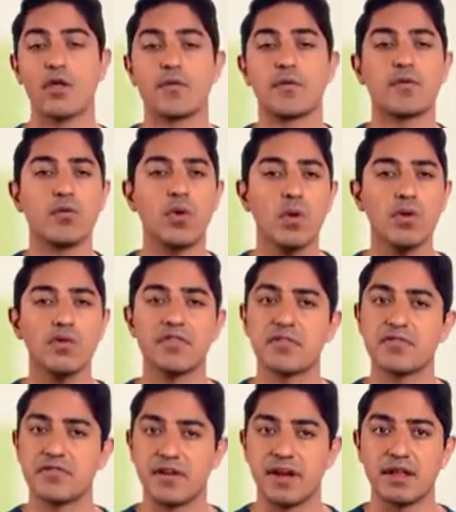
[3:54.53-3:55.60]
The role of
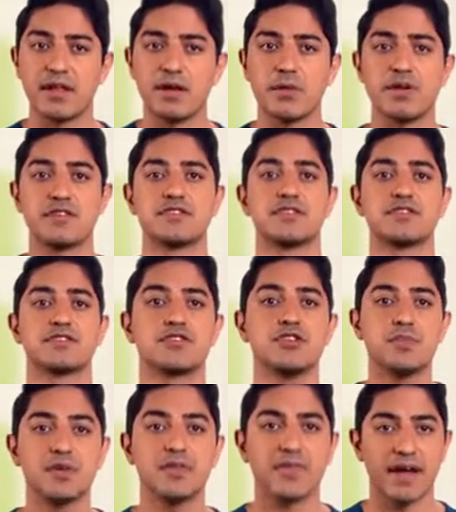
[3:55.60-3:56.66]
the fellow is to
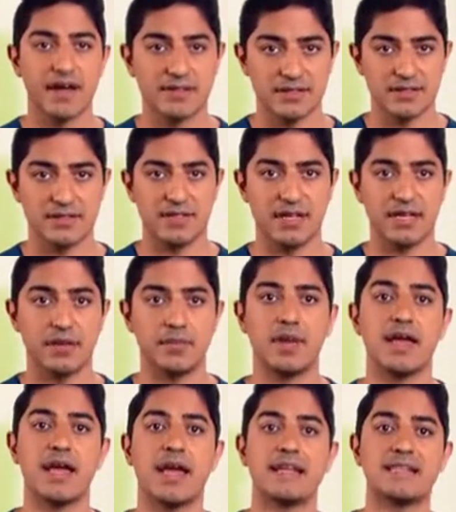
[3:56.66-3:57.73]
supervise the team
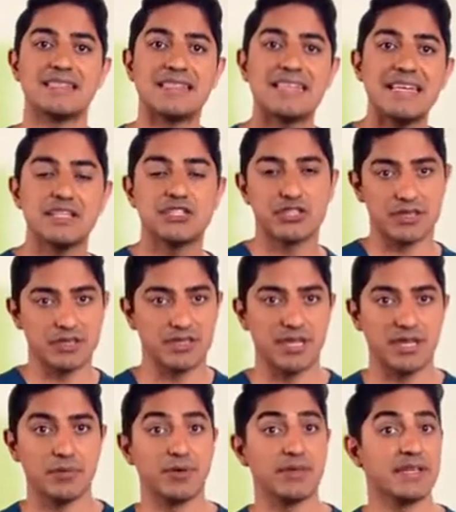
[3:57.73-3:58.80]
and teach the
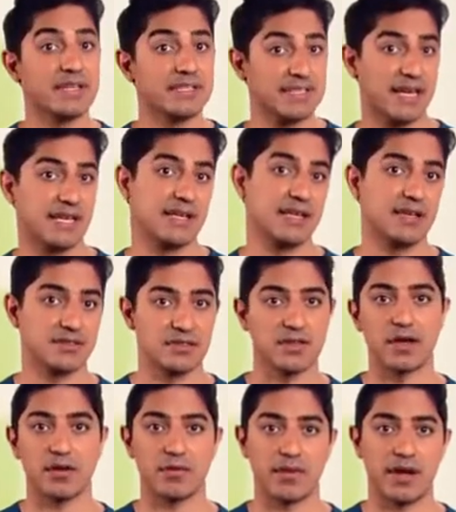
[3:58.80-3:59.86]
team when the attending is
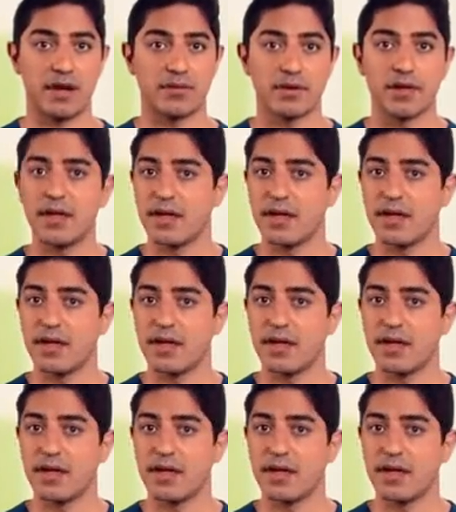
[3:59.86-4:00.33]
not around.